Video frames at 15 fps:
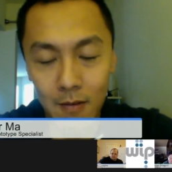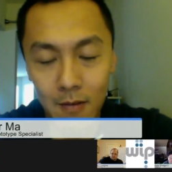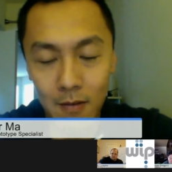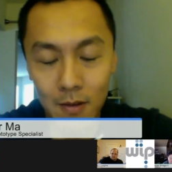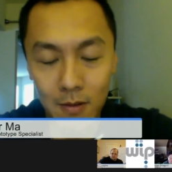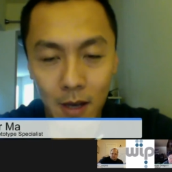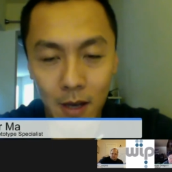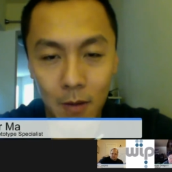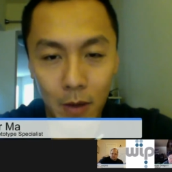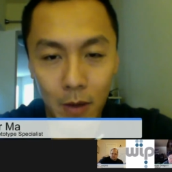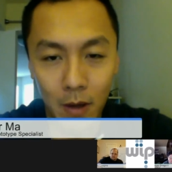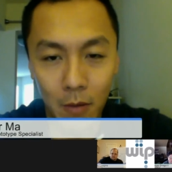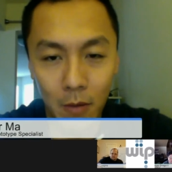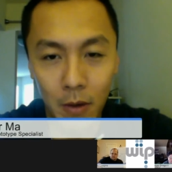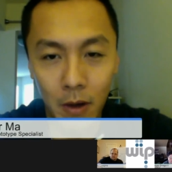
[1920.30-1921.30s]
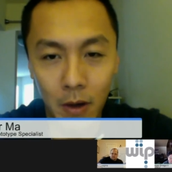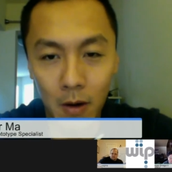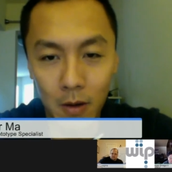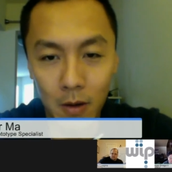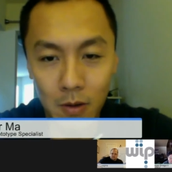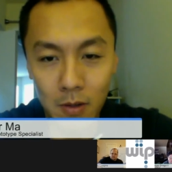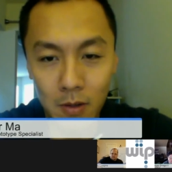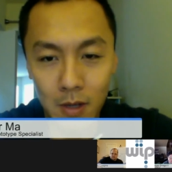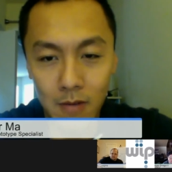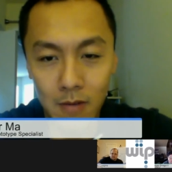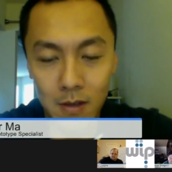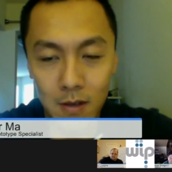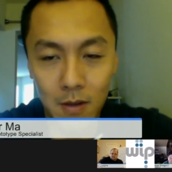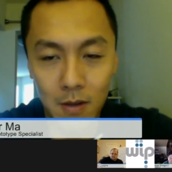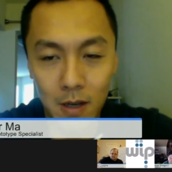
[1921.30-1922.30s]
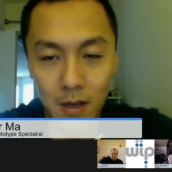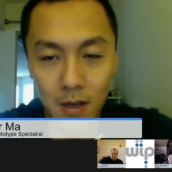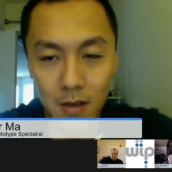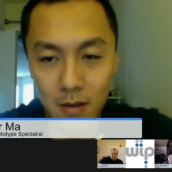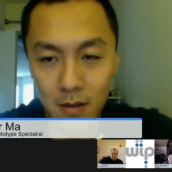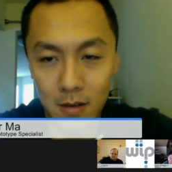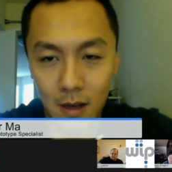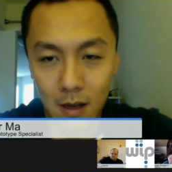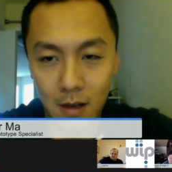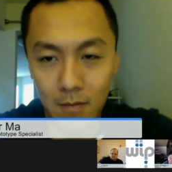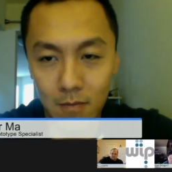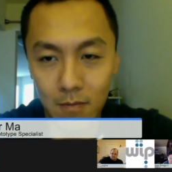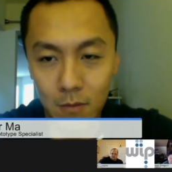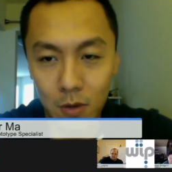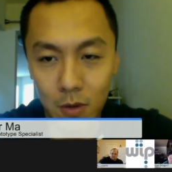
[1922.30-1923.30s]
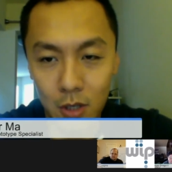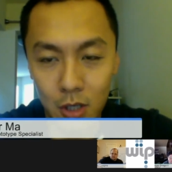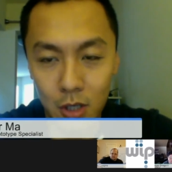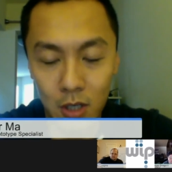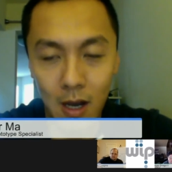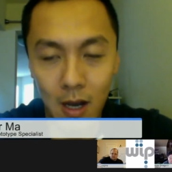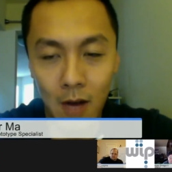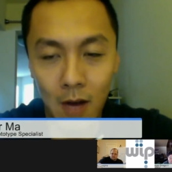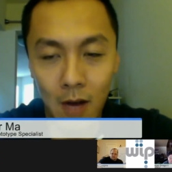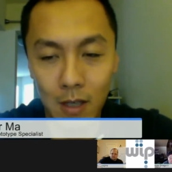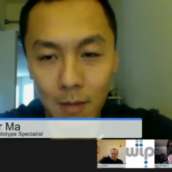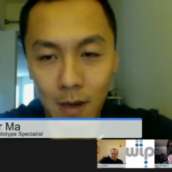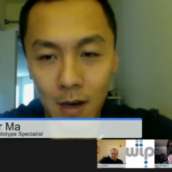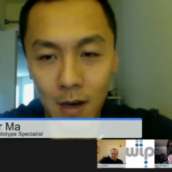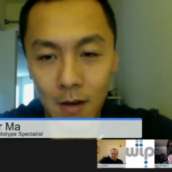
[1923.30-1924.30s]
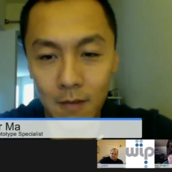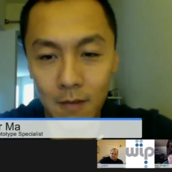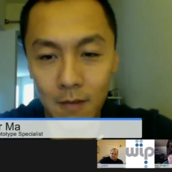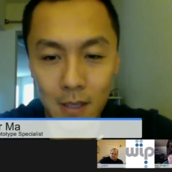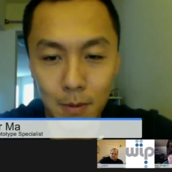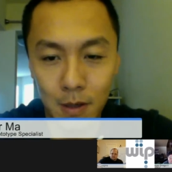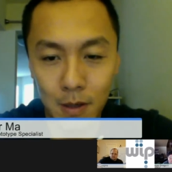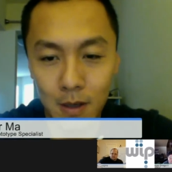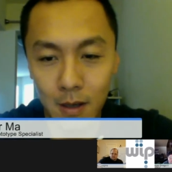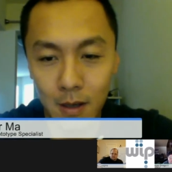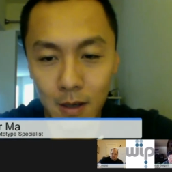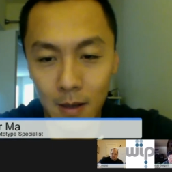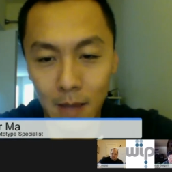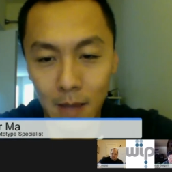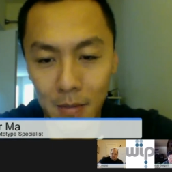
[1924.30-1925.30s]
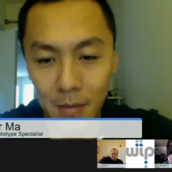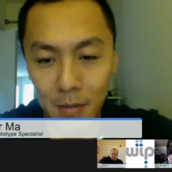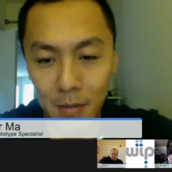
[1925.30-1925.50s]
of like we all use every single day is just like our email, Facebook, and Maps.